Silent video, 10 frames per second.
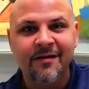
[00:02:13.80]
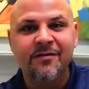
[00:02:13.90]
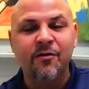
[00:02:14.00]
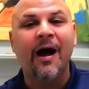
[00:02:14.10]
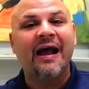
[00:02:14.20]

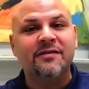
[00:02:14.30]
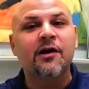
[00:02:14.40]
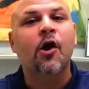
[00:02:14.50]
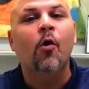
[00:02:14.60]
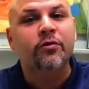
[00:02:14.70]
So I
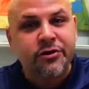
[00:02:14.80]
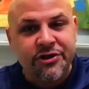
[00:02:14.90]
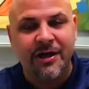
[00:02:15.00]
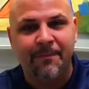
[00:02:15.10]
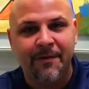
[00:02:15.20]
took
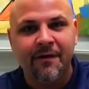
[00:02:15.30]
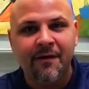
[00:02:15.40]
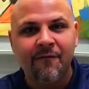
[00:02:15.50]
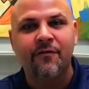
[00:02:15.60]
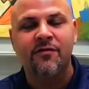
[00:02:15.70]
ownership
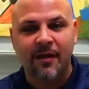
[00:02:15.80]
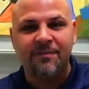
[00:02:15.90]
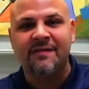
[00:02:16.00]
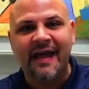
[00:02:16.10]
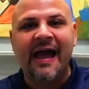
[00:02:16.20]
for
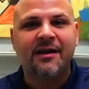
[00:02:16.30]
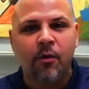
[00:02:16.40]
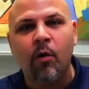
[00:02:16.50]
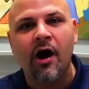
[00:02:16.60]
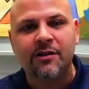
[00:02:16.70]
something that I could
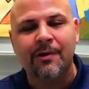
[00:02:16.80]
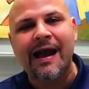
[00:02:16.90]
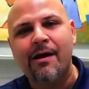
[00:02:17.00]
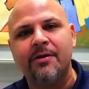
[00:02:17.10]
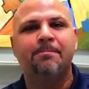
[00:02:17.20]
have walked
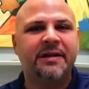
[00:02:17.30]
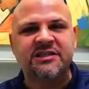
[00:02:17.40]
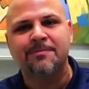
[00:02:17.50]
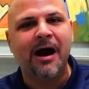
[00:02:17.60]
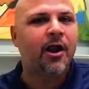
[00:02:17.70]
around and
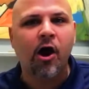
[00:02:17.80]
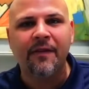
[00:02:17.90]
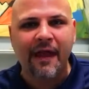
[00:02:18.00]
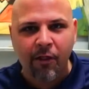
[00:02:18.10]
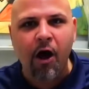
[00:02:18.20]
bitched about
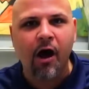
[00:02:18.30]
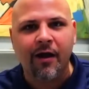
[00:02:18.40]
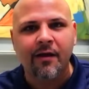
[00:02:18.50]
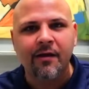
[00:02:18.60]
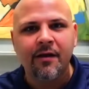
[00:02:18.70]
all day
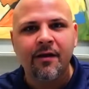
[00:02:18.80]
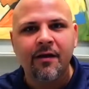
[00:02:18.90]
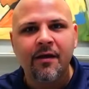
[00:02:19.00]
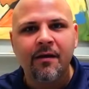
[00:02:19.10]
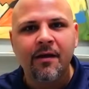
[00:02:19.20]
long.
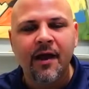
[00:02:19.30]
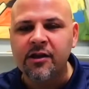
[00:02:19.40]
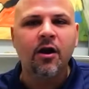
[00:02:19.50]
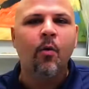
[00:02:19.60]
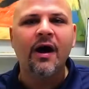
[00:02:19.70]
And
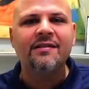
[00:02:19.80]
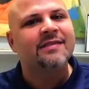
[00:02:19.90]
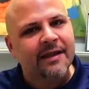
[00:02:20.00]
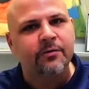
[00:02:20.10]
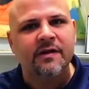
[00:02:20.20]
you know what?
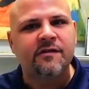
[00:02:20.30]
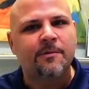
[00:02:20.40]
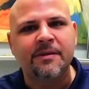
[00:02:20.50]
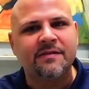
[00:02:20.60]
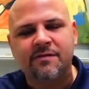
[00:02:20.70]
Literally
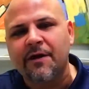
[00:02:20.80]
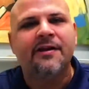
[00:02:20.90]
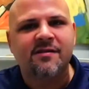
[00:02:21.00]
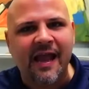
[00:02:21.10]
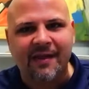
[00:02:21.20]
took me
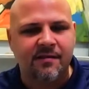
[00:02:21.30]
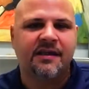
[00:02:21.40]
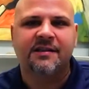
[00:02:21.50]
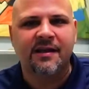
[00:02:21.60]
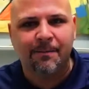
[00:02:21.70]
30 seconds
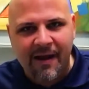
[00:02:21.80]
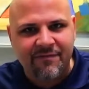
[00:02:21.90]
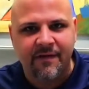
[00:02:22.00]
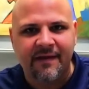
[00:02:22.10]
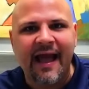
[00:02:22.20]
to clean up
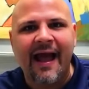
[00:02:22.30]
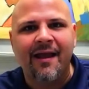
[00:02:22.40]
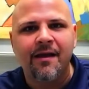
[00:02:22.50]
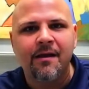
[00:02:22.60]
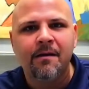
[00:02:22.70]
after the guy.
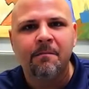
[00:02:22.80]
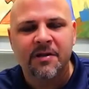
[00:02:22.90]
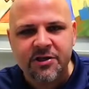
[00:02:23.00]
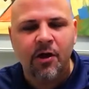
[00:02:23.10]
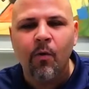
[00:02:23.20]

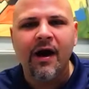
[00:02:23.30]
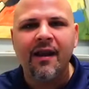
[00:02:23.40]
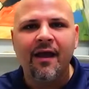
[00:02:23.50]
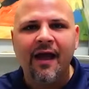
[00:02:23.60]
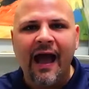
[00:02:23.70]
But you know
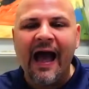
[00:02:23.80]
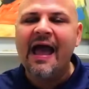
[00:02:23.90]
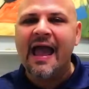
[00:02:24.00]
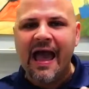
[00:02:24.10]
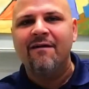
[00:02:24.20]
what?
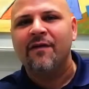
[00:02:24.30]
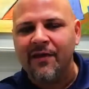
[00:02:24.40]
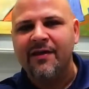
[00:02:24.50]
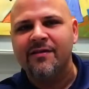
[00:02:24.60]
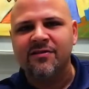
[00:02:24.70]
I have
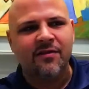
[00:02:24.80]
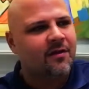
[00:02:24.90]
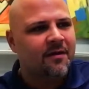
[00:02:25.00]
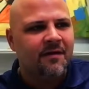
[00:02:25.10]
his